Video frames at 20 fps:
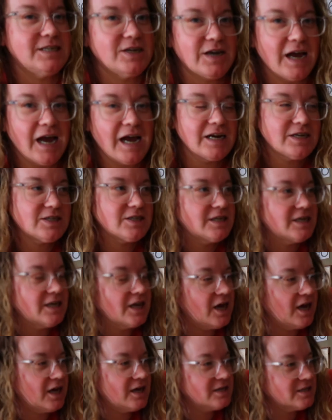they're actually
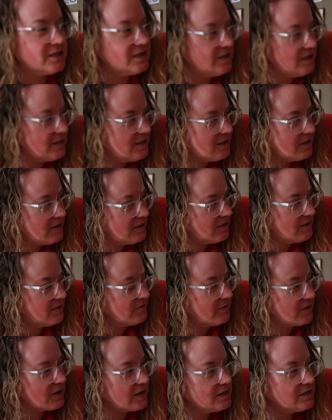not
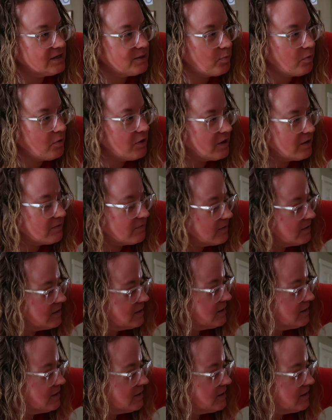very supportive.